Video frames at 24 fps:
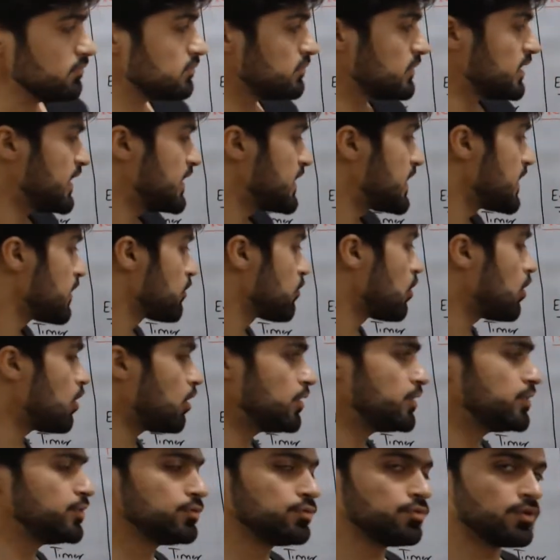and I call
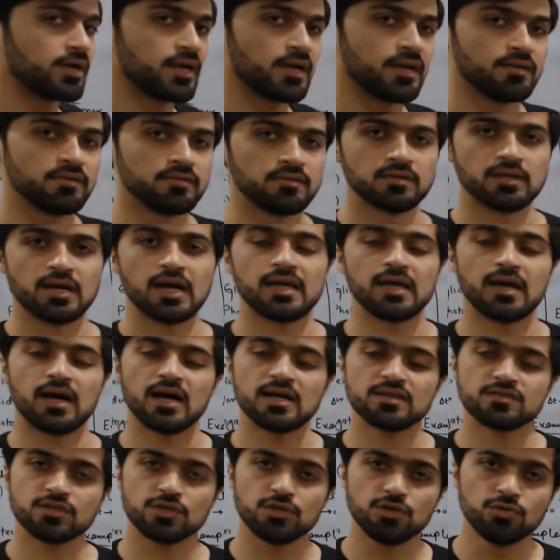you and I
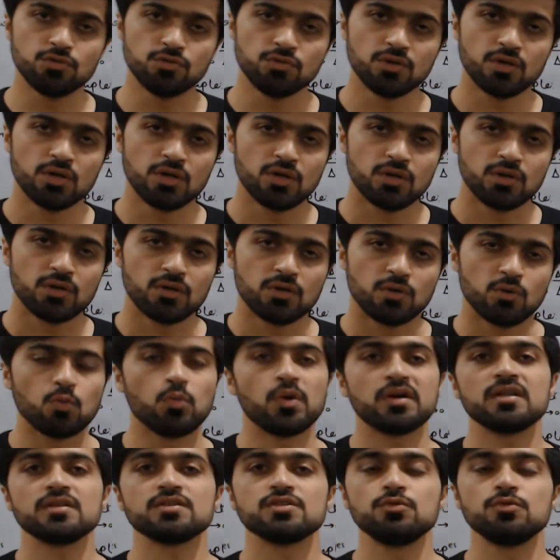ask you, what is your